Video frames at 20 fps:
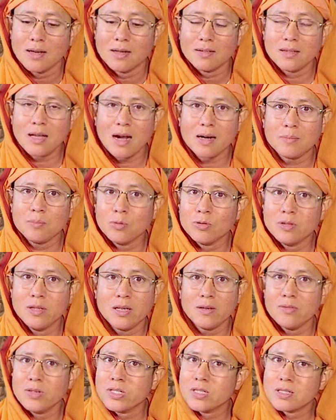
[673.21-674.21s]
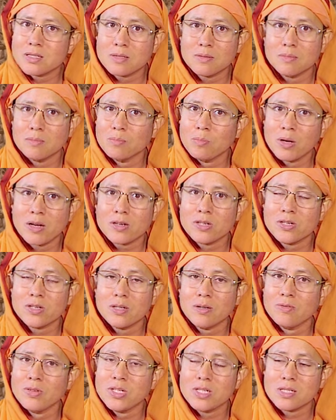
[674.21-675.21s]
that buddhi which is brushed,
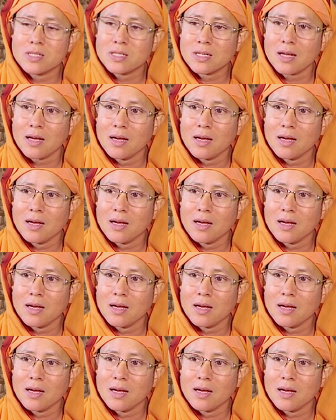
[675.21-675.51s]
which is